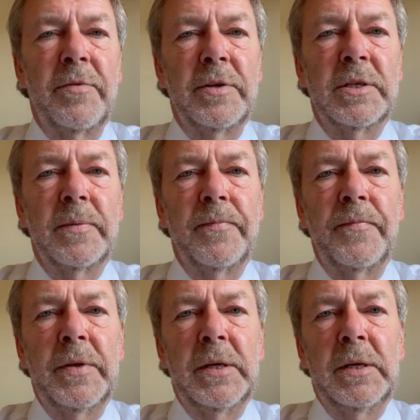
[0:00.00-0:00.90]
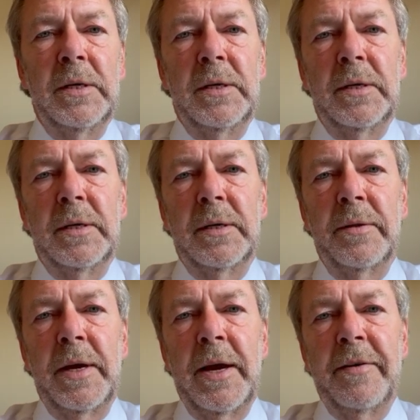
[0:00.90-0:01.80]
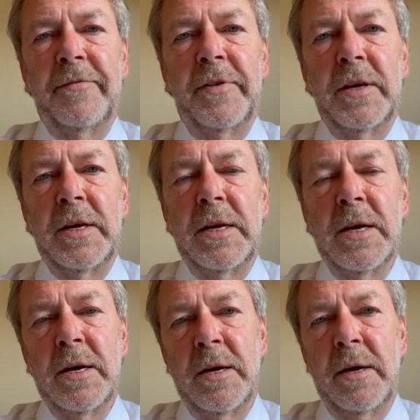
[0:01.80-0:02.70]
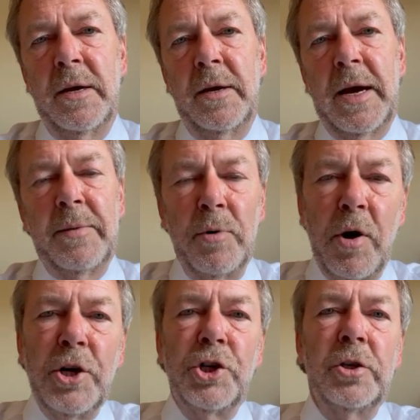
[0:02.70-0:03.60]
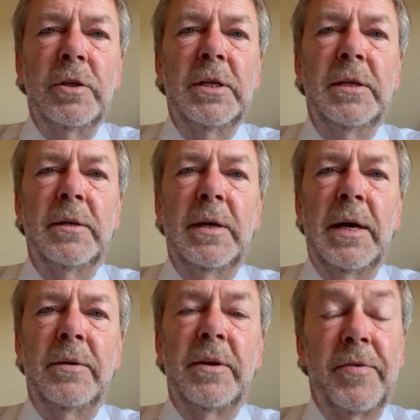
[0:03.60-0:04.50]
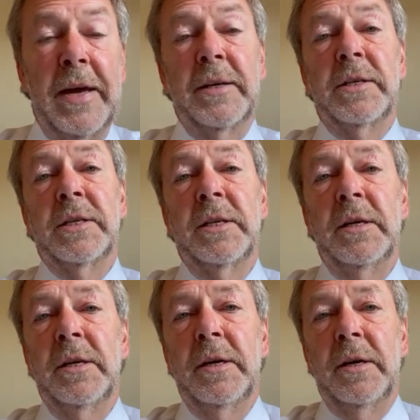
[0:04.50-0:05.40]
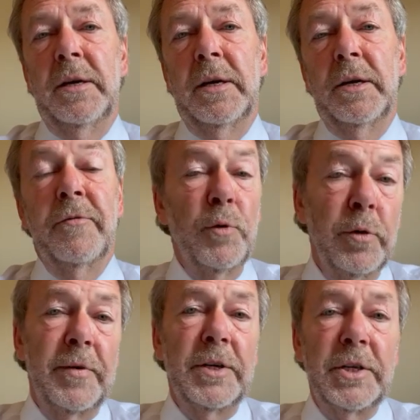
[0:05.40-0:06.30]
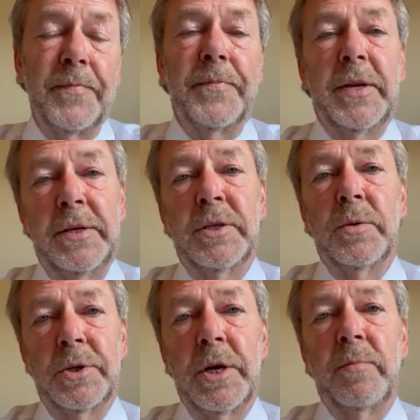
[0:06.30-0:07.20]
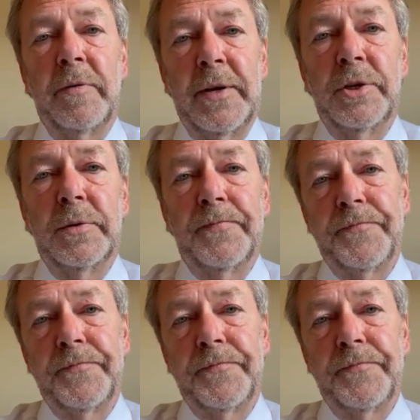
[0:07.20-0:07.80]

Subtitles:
others. They have the admiration and the thanks of all of us in suicide prevention.